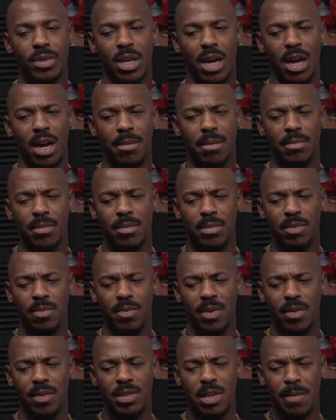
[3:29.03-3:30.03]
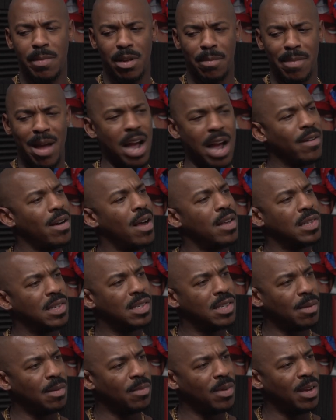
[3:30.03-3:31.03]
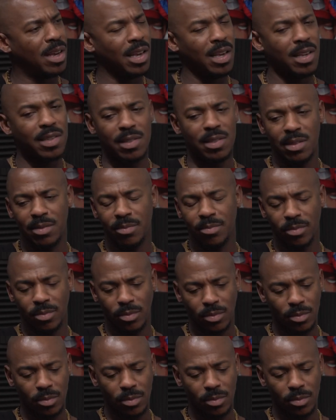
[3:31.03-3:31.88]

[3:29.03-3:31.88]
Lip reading: and you know, similar backgrounds in some ways, and